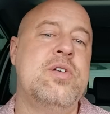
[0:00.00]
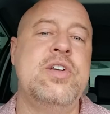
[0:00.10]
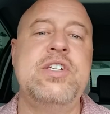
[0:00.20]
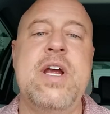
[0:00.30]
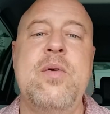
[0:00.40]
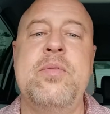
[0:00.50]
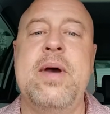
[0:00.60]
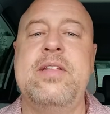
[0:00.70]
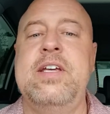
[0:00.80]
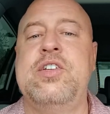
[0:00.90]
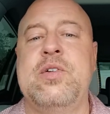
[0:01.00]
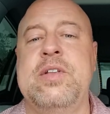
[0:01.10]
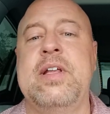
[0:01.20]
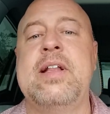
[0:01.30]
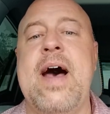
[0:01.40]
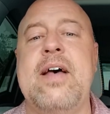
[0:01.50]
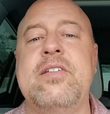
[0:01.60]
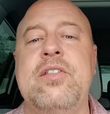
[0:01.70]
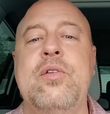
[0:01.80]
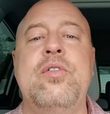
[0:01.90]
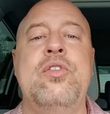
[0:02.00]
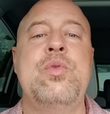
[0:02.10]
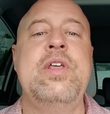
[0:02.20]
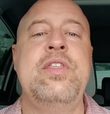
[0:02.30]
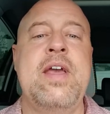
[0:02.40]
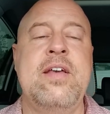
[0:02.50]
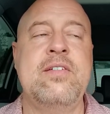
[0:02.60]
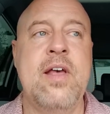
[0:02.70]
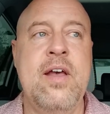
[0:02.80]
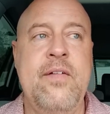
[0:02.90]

and share with my teacher in the class those three things